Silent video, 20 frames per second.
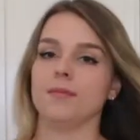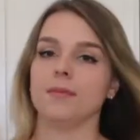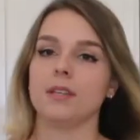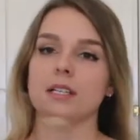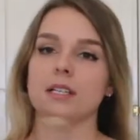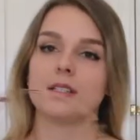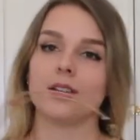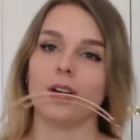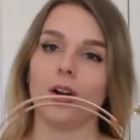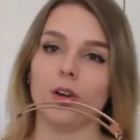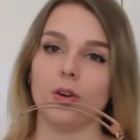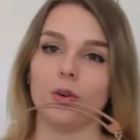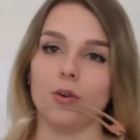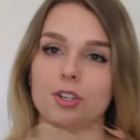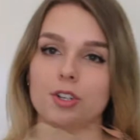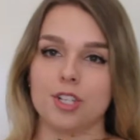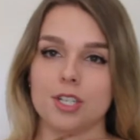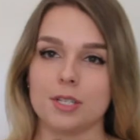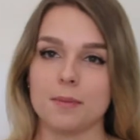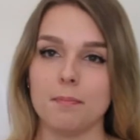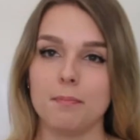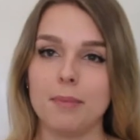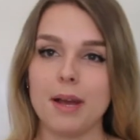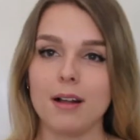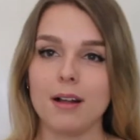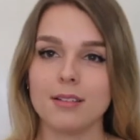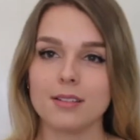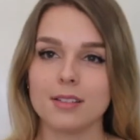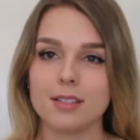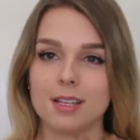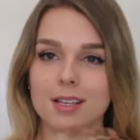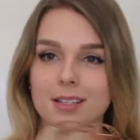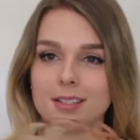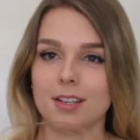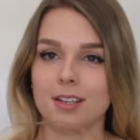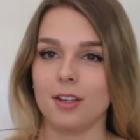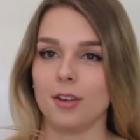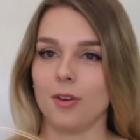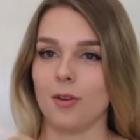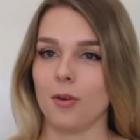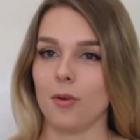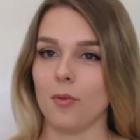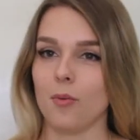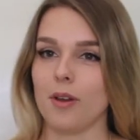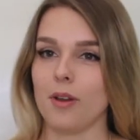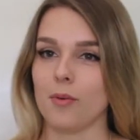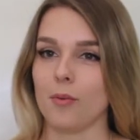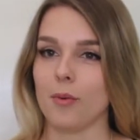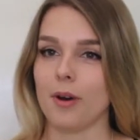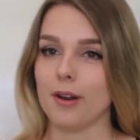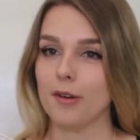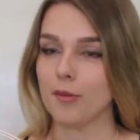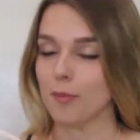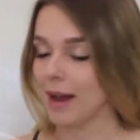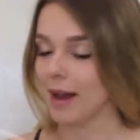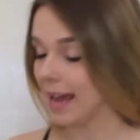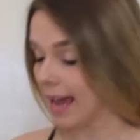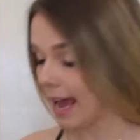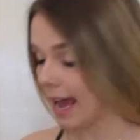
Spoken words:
this gorgeous belt that is going to go with one of my